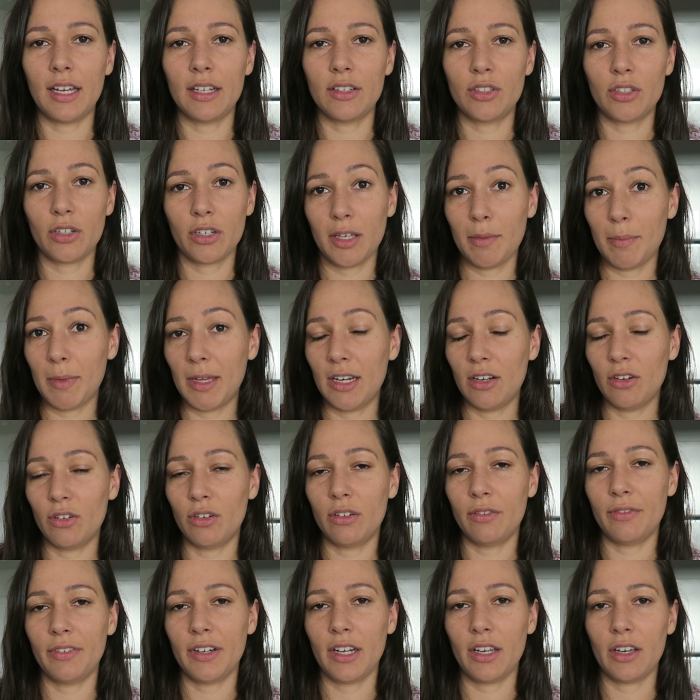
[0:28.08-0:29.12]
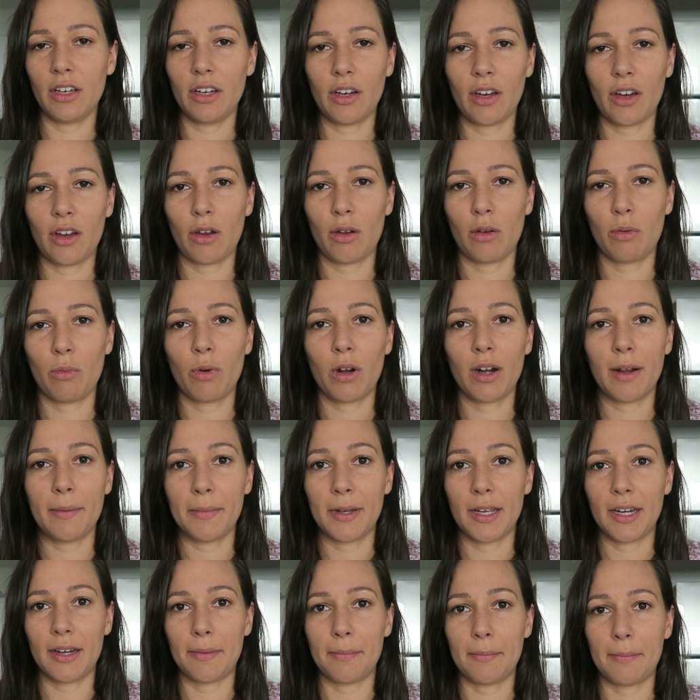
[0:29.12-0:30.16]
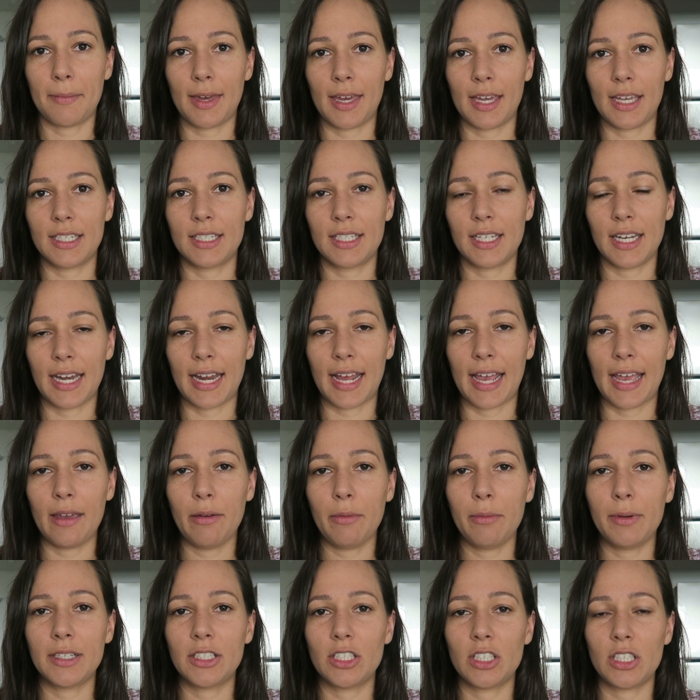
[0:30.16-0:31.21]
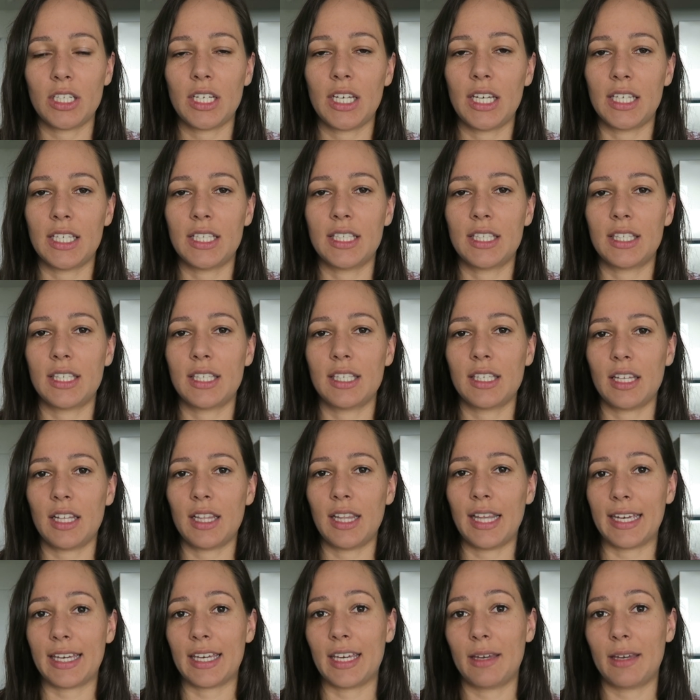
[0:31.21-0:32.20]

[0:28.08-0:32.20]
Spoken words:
document or video what I'm gonna make today, which is like